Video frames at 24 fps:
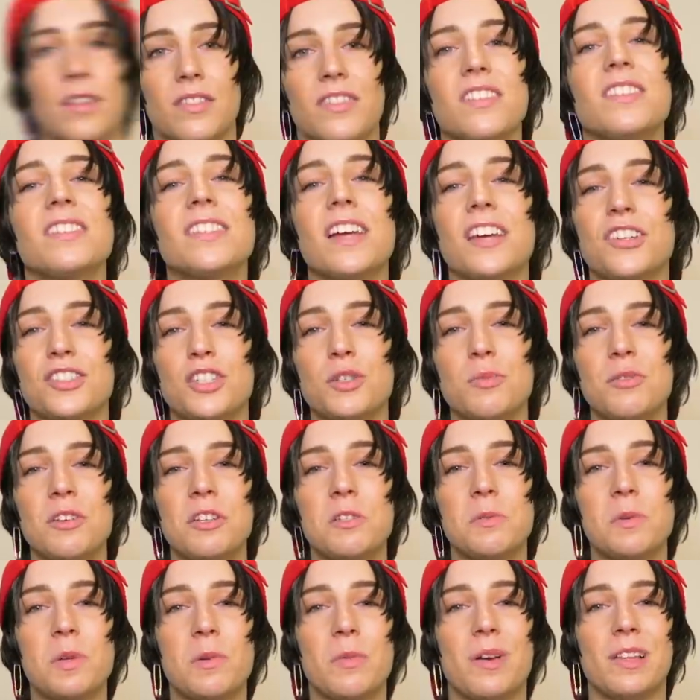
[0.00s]
This actually
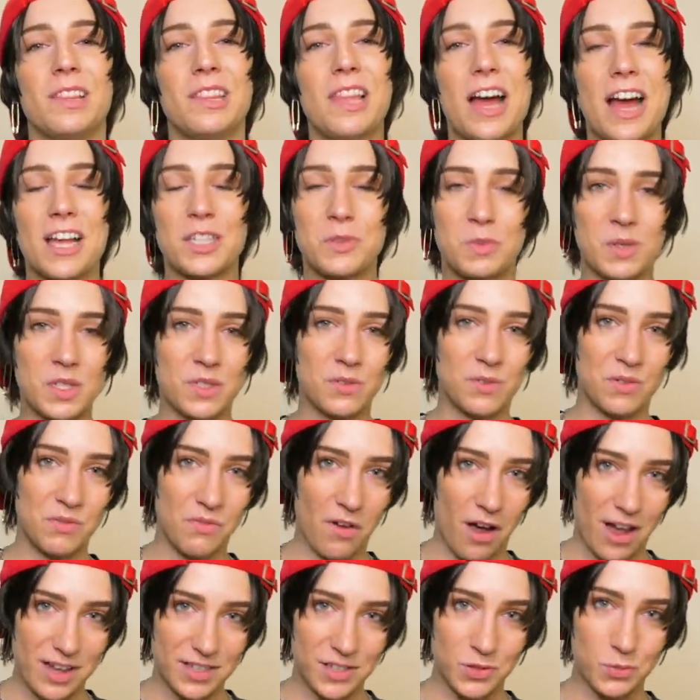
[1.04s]
brings me to my last piece of
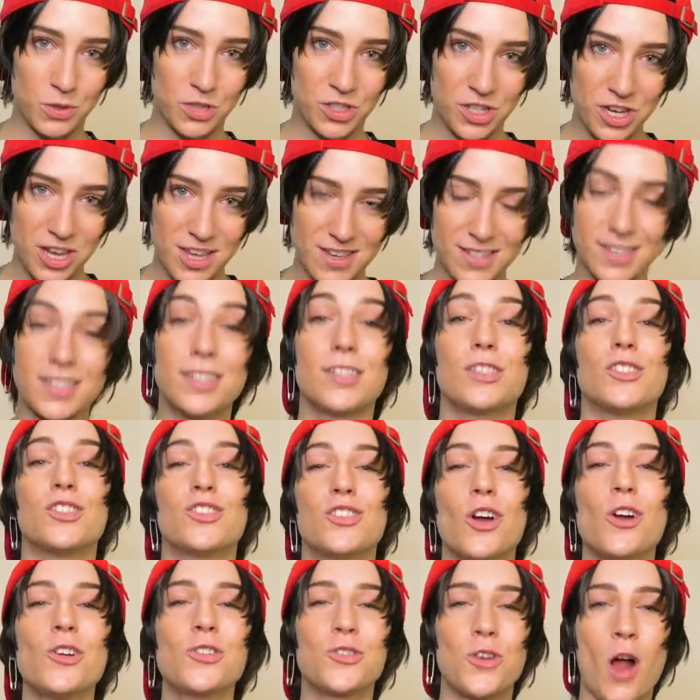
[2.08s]
advice, which is
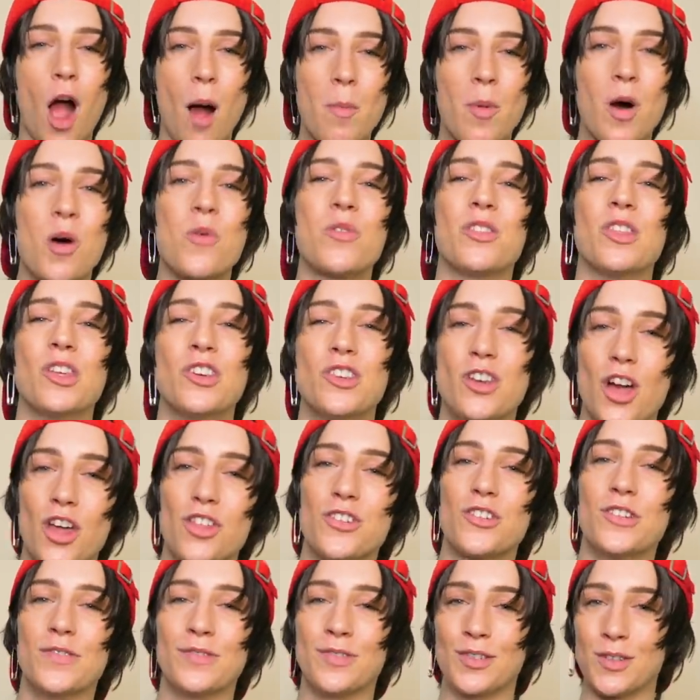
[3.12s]
start drama with
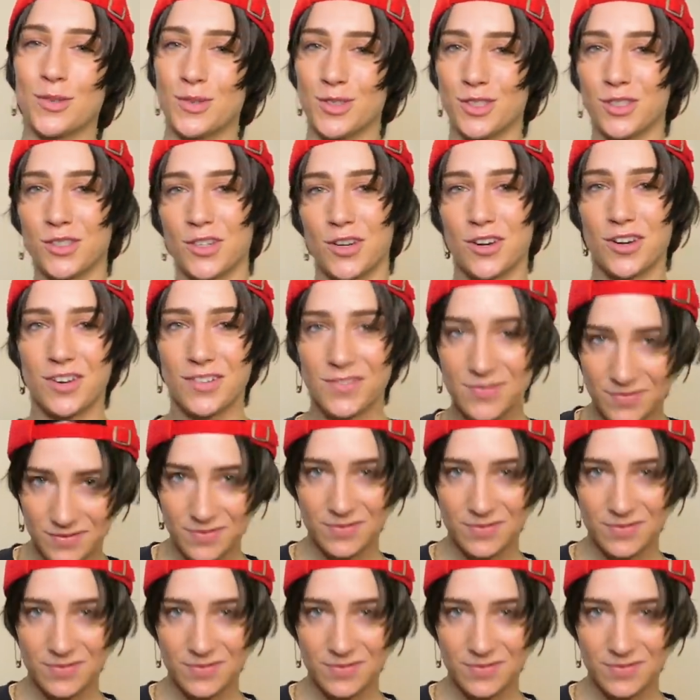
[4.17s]
another influencer.